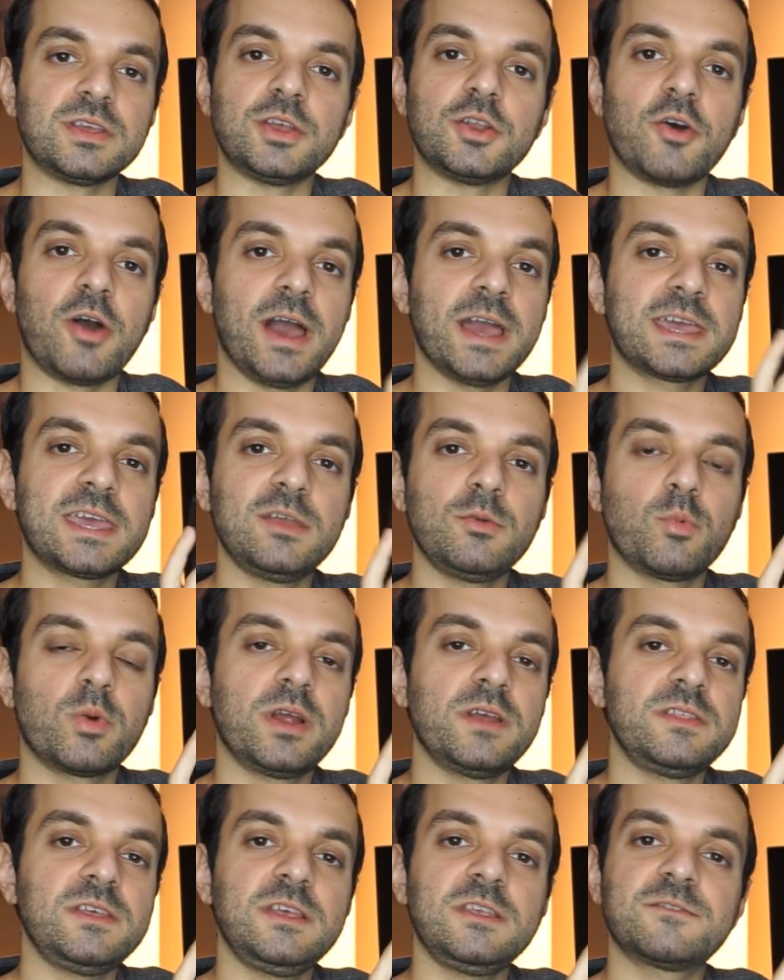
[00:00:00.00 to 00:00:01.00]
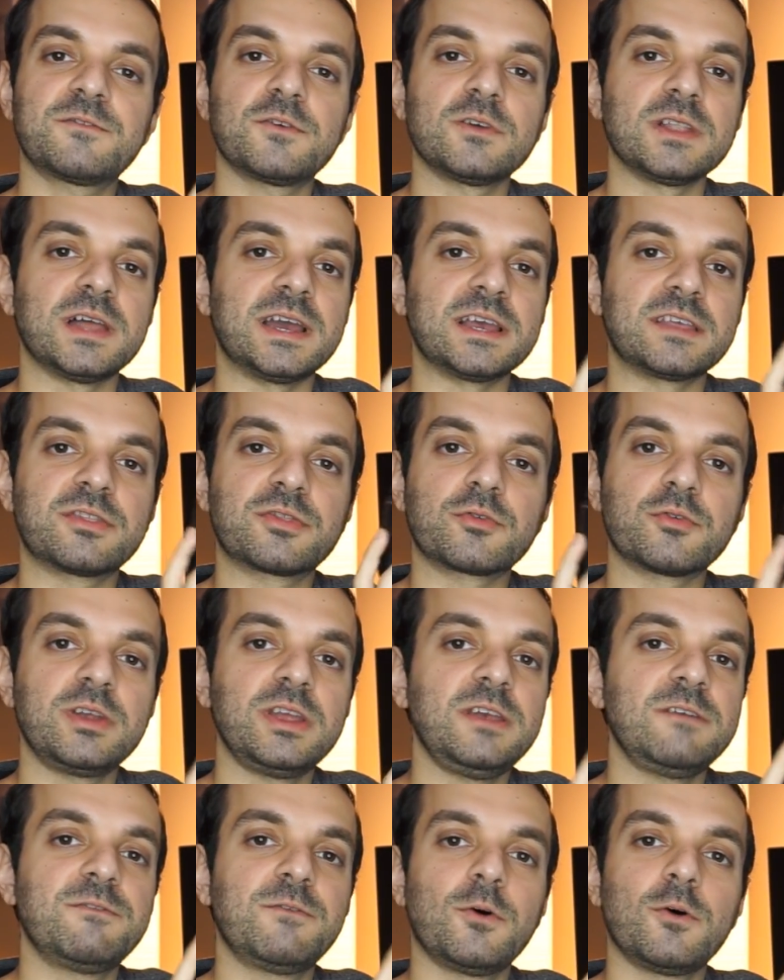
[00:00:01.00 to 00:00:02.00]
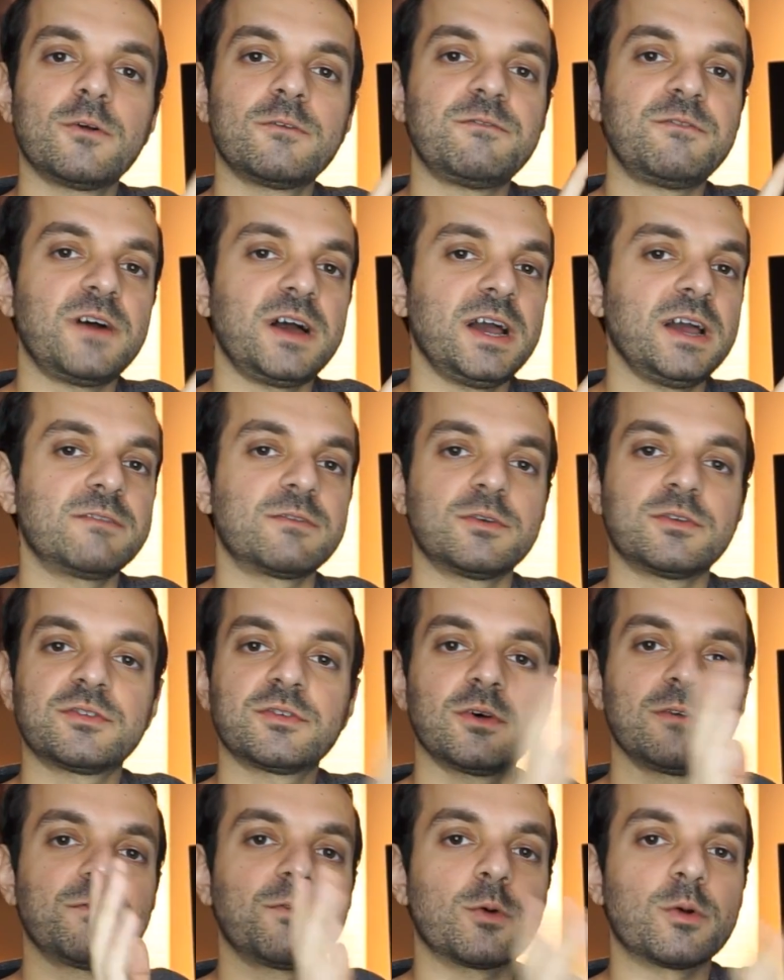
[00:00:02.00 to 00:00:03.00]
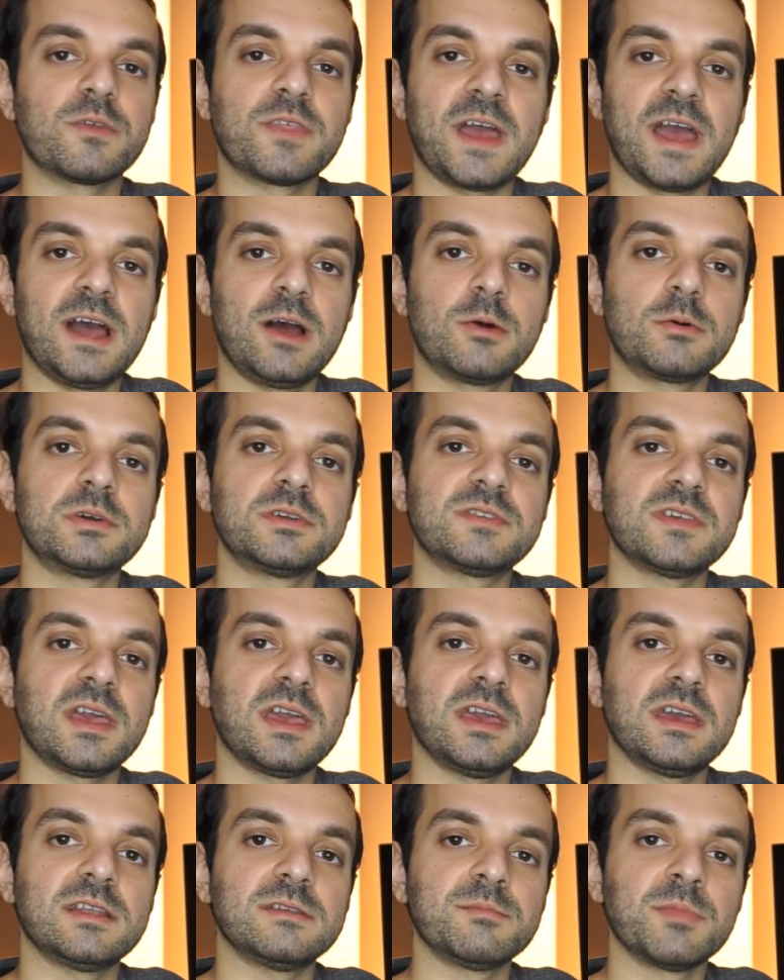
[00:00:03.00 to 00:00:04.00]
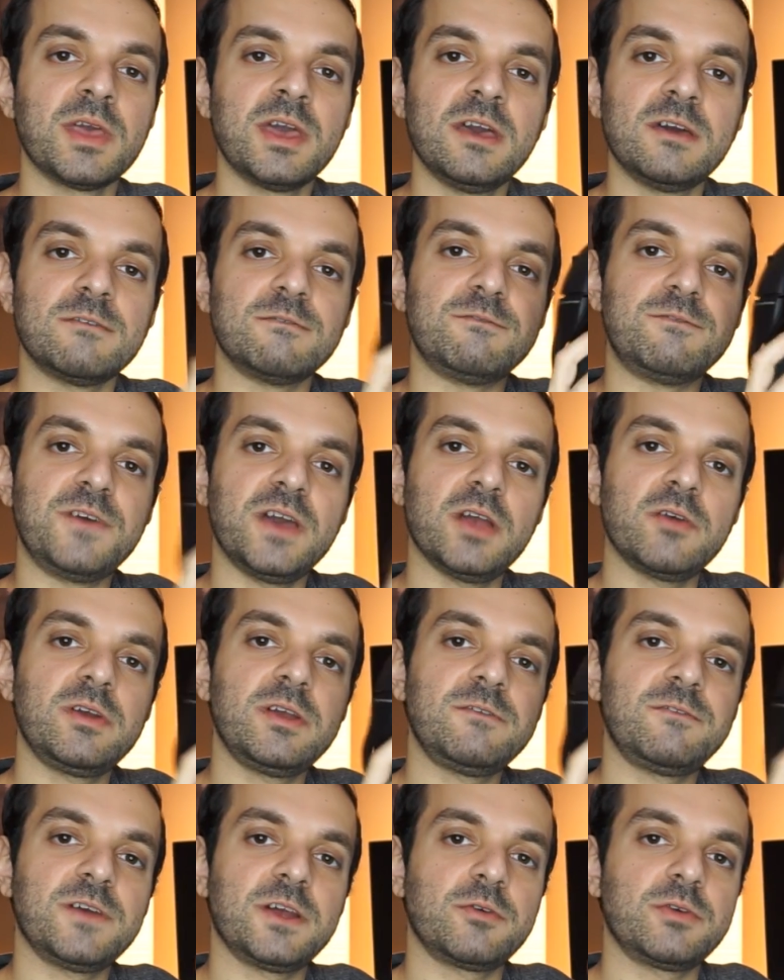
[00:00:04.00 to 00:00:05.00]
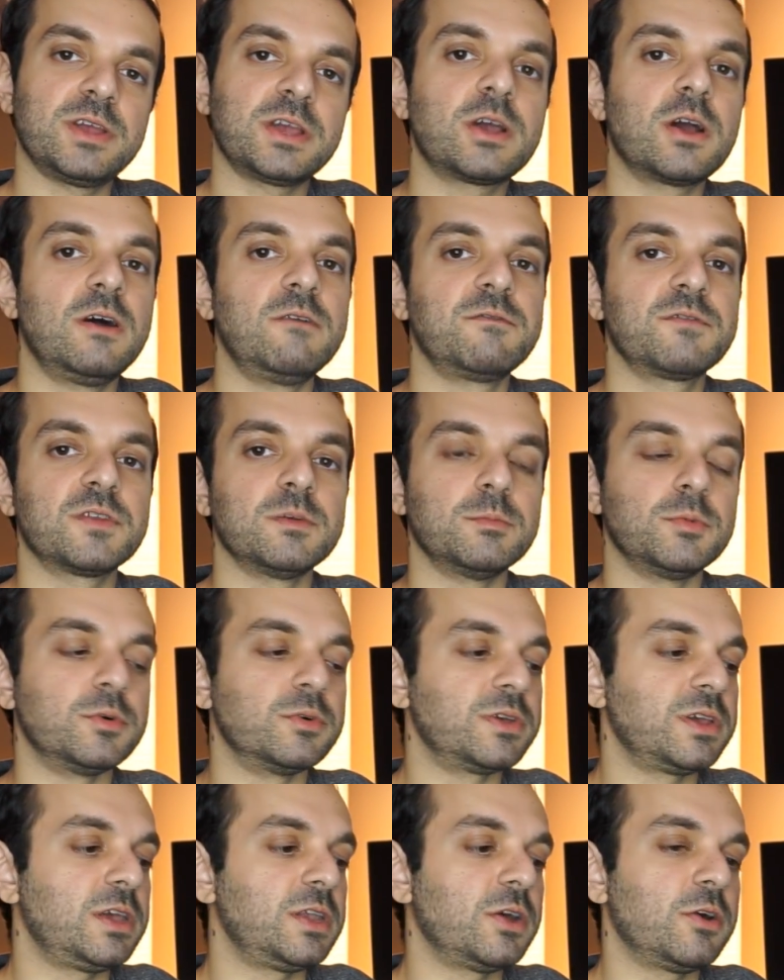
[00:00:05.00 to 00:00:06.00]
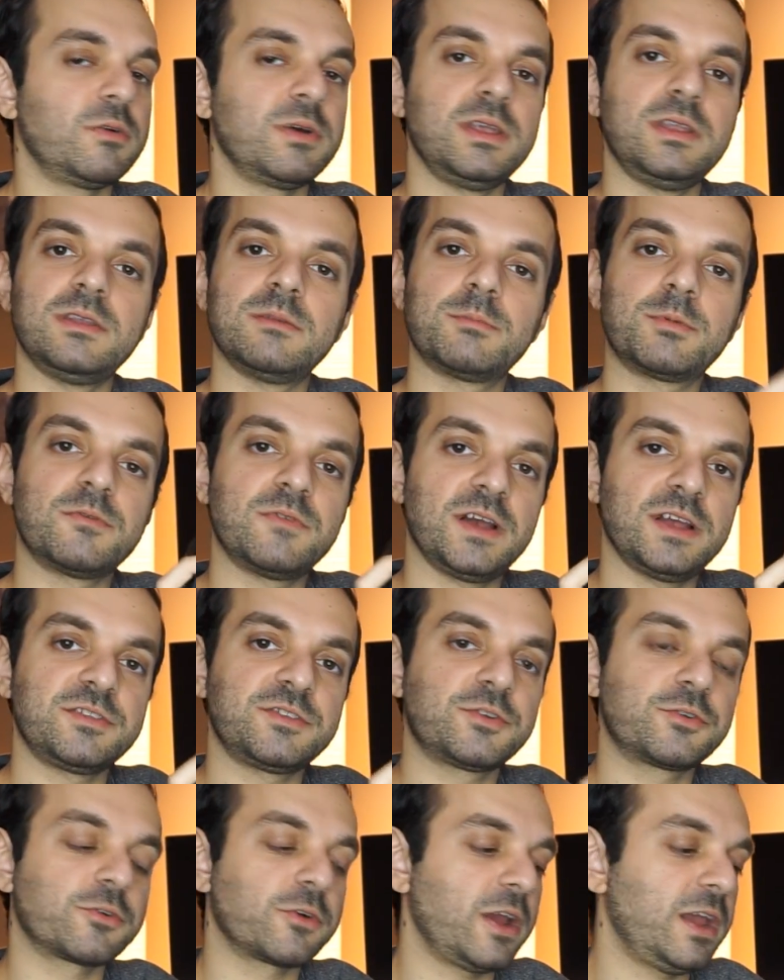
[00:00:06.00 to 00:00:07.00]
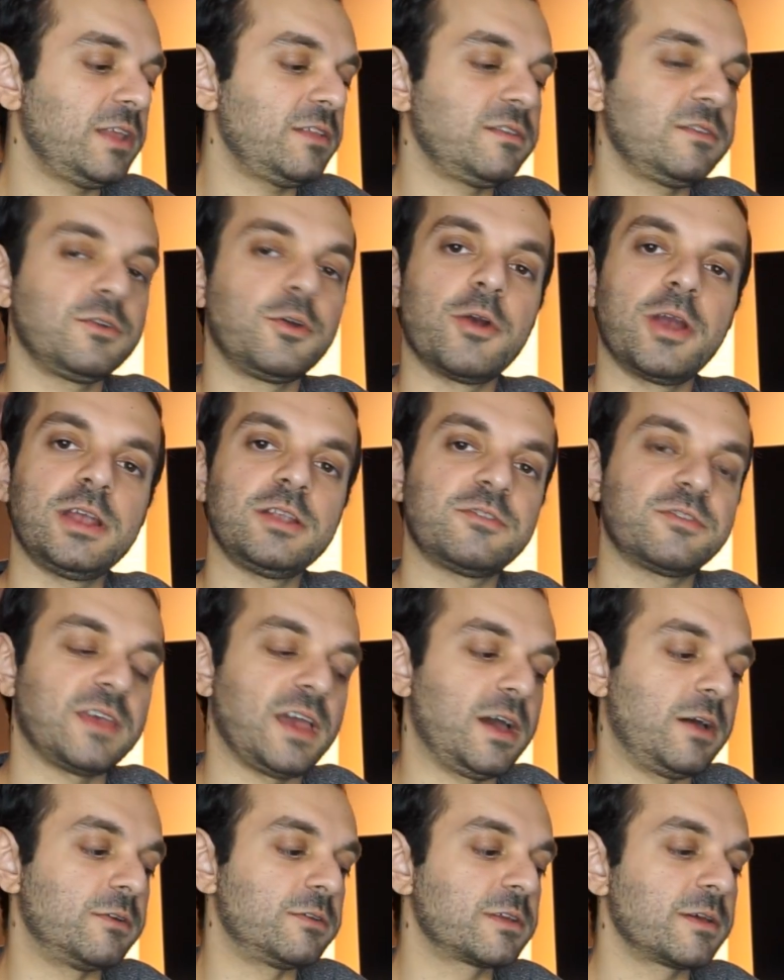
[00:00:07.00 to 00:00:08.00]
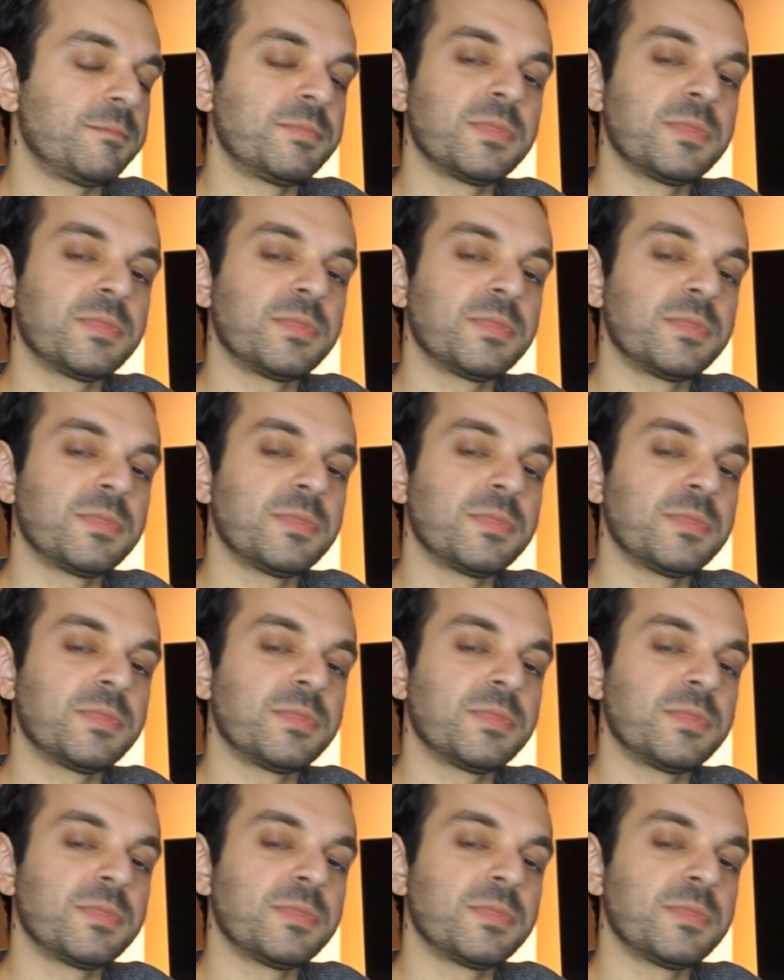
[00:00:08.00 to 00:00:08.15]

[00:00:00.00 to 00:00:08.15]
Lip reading: You know, I can wear these for like 3, 4, 5 or so forth hours, and very, very comfortable, you know, and provides great sound.